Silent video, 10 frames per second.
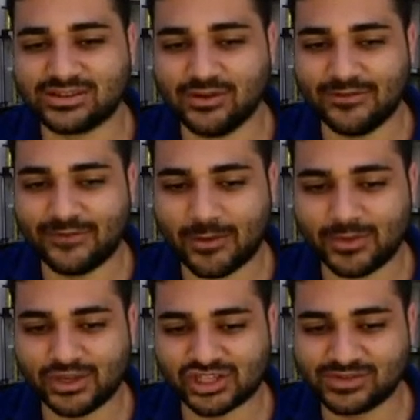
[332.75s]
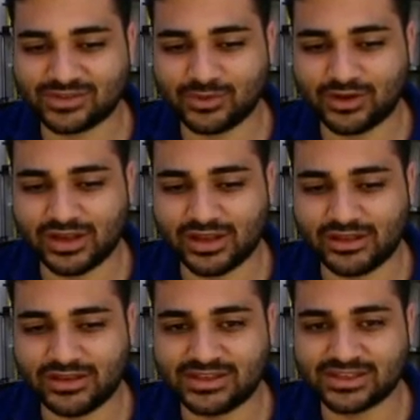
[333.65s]
So if our bishops were
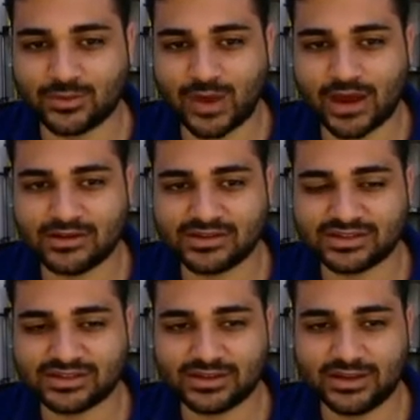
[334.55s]
in these squares,